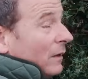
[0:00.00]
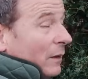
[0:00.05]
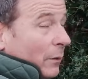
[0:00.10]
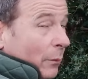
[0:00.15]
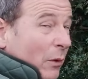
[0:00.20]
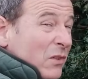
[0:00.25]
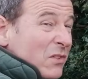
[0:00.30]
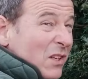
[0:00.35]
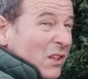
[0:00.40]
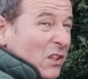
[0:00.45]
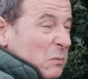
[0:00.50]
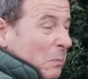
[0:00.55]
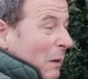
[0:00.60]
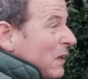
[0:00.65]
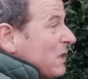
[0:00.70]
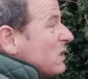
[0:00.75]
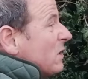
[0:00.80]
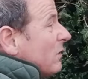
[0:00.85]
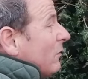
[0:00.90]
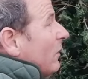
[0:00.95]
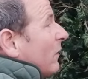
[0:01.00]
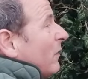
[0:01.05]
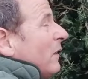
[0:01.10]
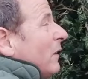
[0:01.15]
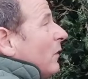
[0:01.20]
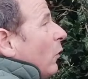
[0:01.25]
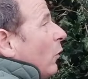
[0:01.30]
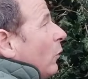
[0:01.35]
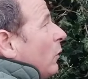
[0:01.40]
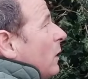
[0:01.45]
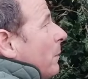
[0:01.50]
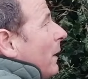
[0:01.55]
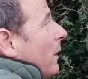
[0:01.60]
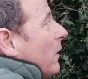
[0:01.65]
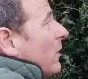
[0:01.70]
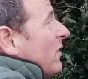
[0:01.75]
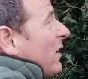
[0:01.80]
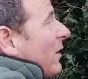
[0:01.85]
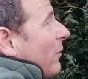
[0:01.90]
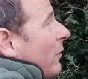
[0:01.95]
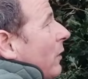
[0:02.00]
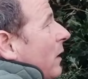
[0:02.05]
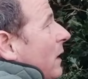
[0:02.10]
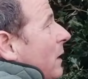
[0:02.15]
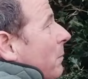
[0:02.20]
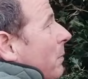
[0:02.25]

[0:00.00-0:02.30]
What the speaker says: They weren't expensive. I think they were only about £7 or